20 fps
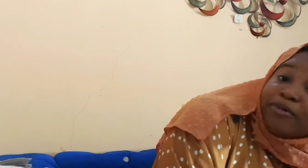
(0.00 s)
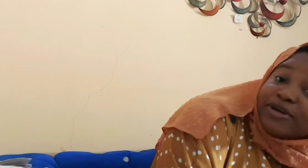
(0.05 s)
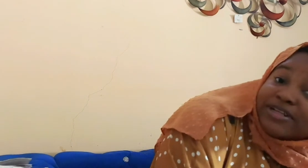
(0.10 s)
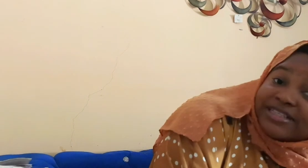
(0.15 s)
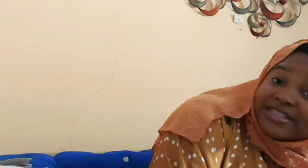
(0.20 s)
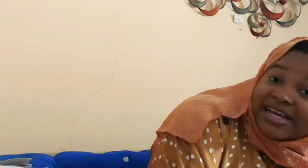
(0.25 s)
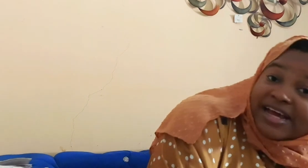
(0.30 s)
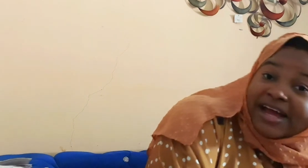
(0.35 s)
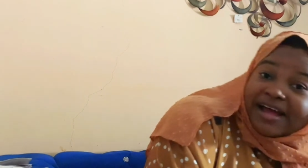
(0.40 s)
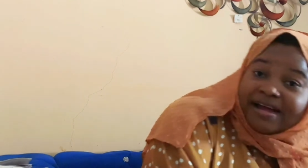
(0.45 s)

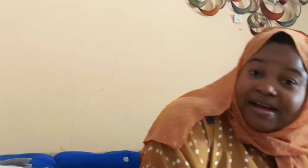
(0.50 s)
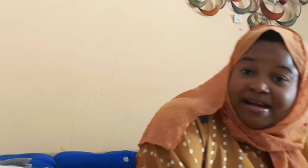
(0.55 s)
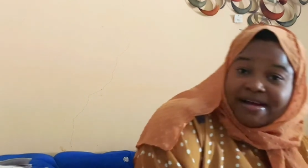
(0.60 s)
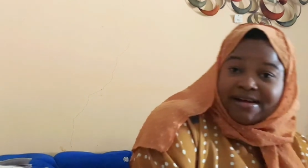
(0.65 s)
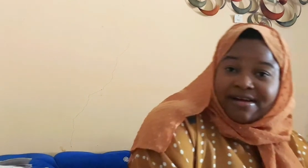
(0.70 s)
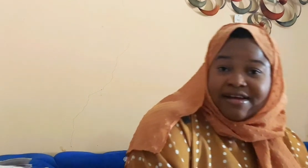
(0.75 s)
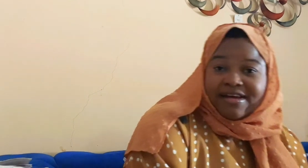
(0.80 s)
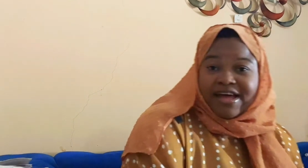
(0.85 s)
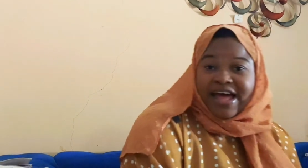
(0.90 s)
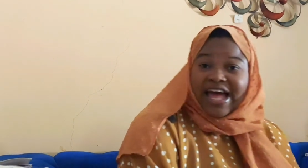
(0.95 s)
butter
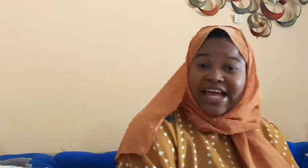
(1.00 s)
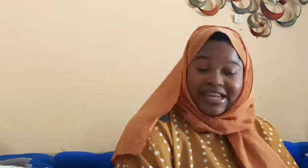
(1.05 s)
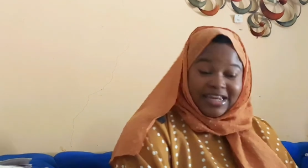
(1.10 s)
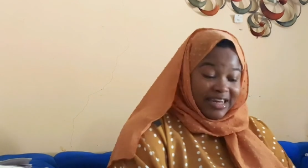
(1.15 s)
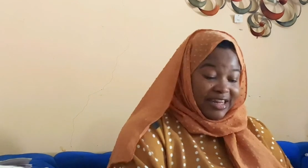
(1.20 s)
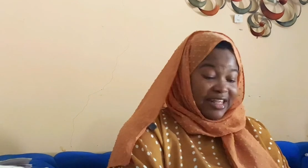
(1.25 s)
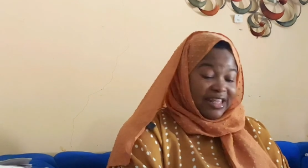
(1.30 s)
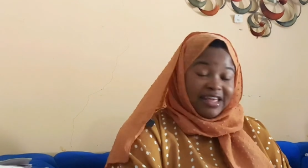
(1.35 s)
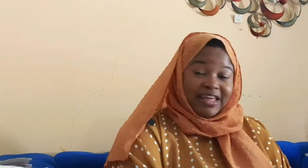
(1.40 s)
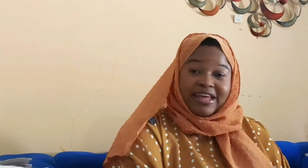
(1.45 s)

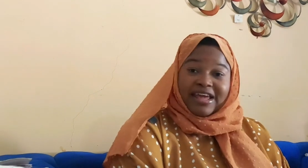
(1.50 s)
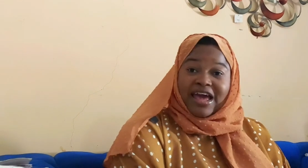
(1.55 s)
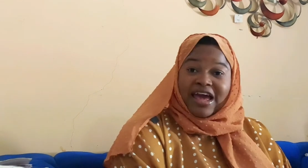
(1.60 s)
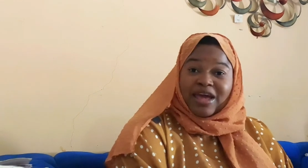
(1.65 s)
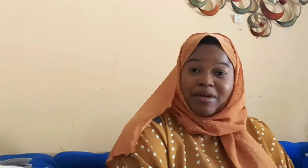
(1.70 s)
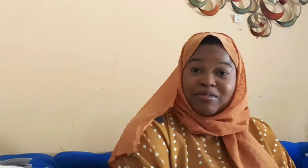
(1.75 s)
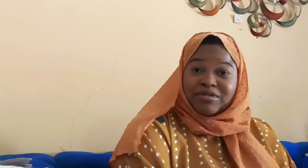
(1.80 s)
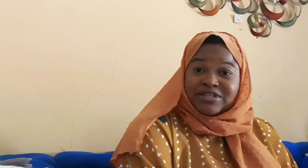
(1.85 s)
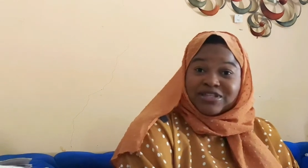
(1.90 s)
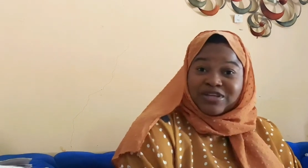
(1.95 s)
and the
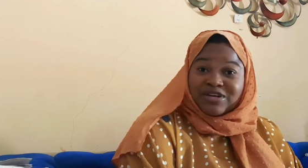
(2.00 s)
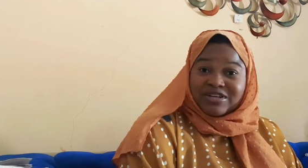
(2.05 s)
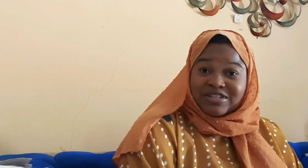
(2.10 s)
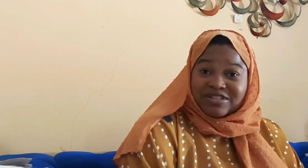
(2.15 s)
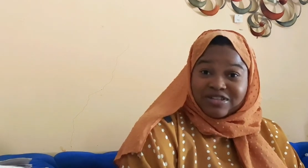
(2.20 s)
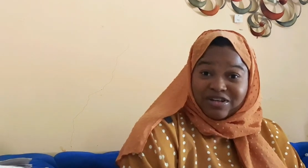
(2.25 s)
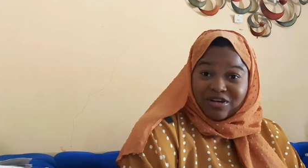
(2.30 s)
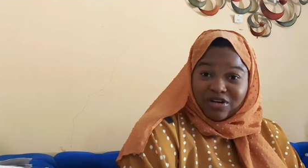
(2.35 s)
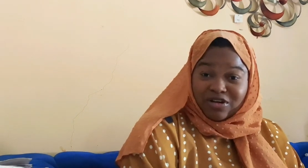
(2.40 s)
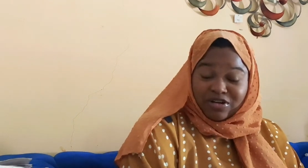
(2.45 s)
hibiscus
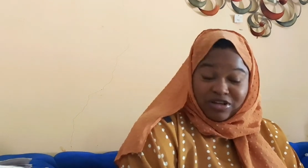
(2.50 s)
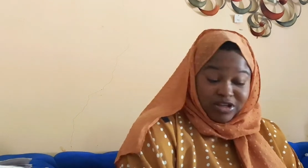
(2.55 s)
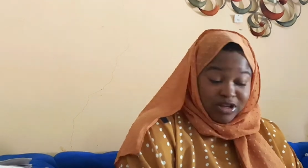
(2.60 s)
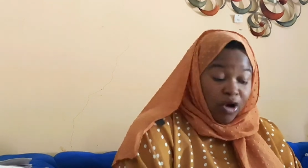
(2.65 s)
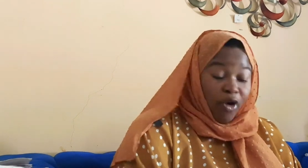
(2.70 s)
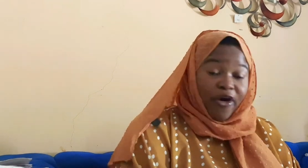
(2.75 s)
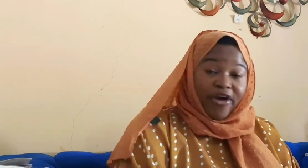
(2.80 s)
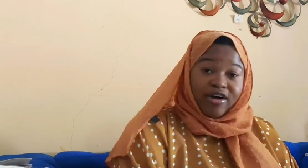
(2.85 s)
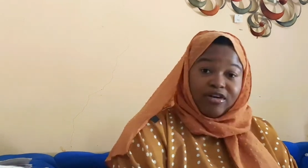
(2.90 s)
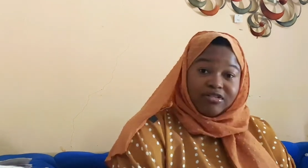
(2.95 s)

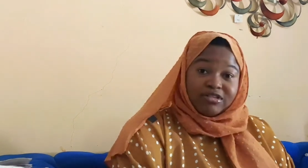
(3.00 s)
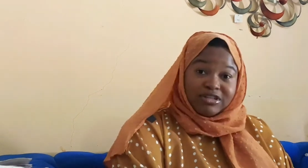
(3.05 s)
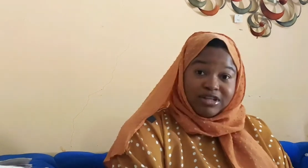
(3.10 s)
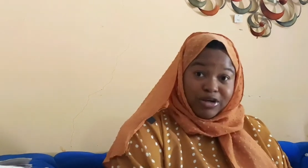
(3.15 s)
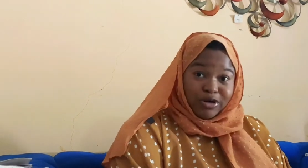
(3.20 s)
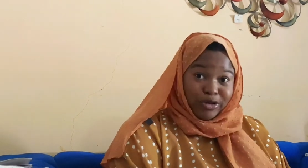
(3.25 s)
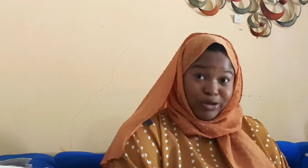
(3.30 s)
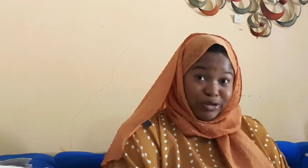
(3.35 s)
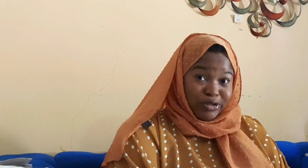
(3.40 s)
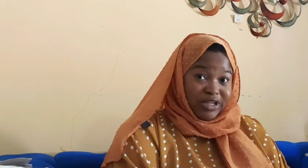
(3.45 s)
oil
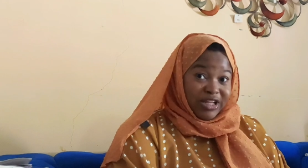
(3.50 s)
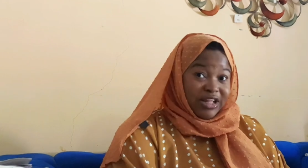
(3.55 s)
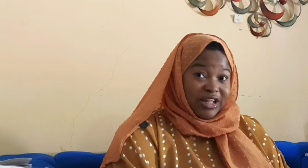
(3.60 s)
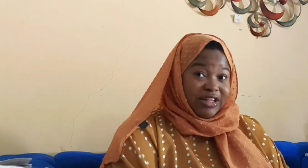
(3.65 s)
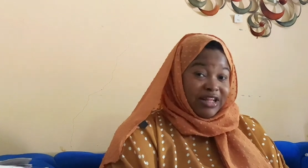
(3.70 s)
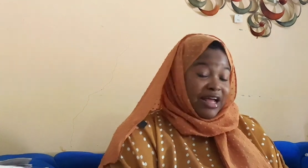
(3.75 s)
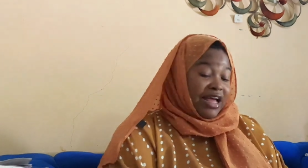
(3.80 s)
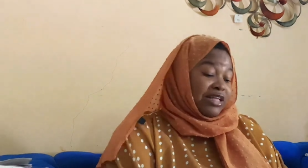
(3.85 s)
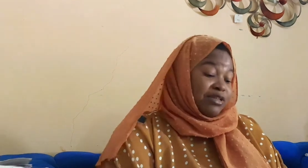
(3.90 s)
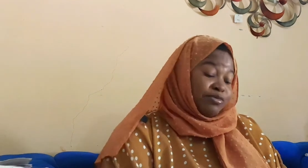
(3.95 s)
including
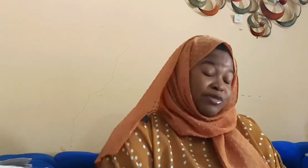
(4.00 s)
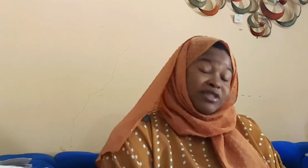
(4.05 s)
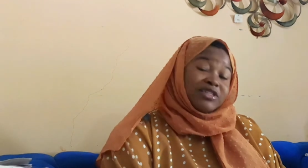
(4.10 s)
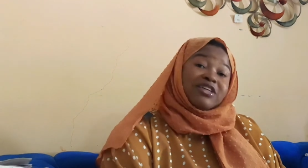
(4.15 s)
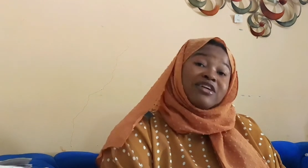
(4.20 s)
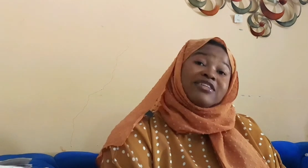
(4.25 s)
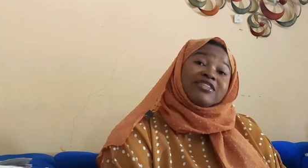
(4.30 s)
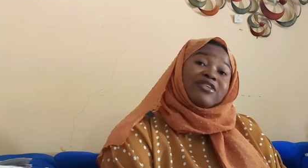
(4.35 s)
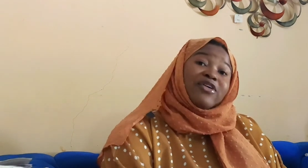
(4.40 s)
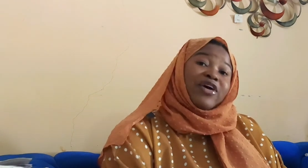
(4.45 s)
the
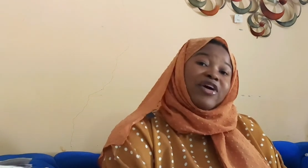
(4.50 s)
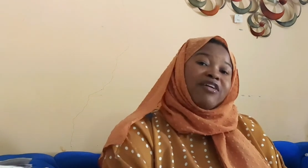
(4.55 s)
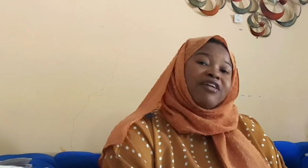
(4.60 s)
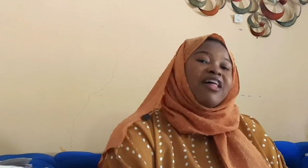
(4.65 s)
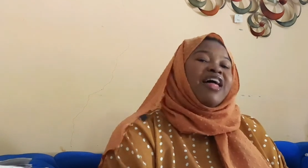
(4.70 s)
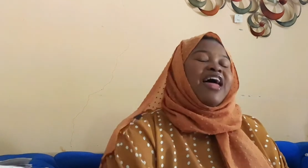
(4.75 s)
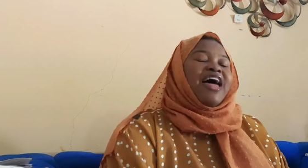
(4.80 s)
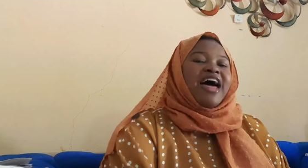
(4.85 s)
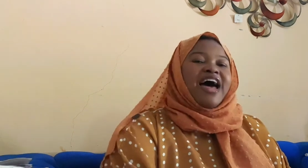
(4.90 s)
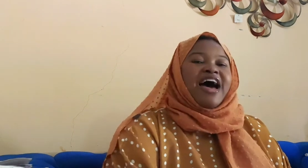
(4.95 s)
hibiscus oil
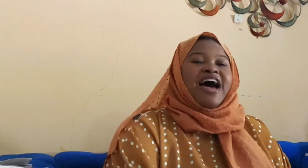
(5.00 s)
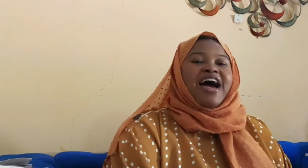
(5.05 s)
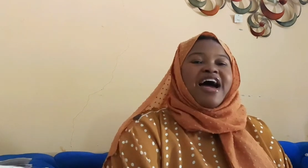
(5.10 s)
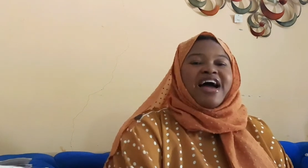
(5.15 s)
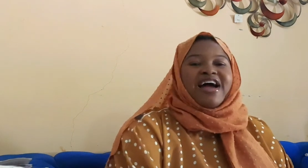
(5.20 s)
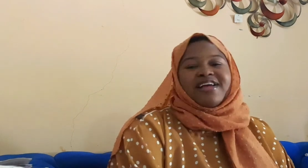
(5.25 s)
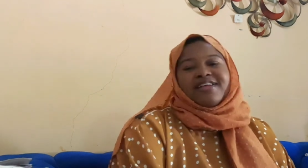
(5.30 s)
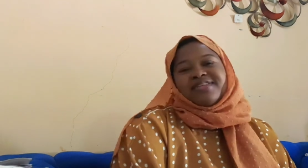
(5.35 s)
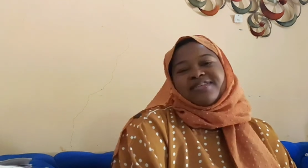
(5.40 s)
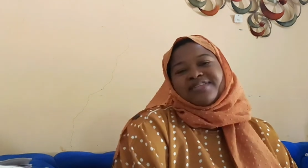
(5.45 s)

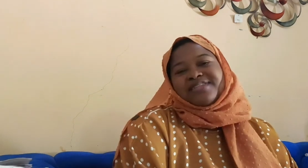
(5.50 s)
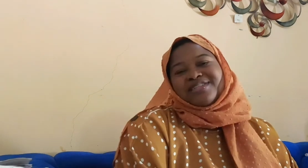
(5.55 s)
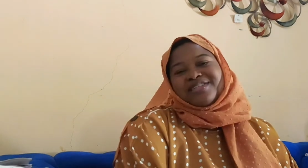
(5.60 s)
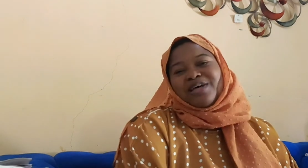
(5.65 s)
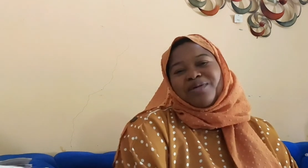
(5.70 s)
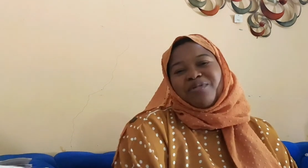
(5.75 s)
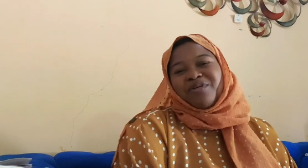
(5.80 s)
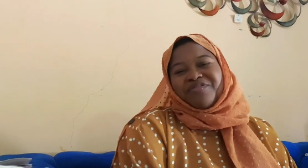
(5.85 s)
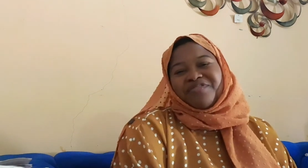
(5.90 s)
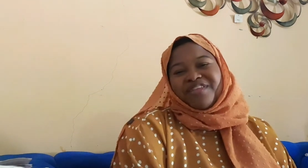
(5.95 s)
and
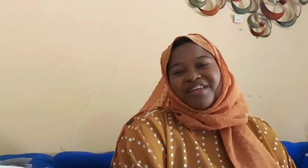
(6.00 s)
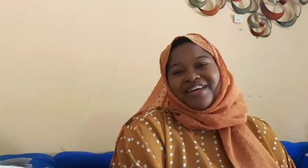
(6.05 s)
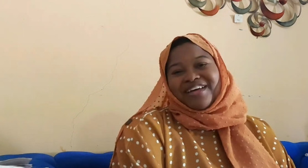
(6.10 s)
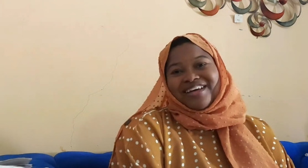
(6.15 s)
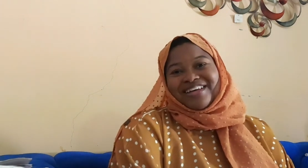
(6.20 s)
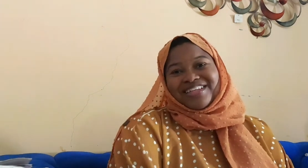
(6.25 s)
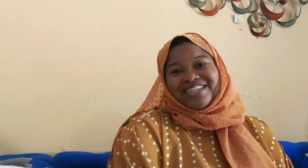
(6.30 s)
some of the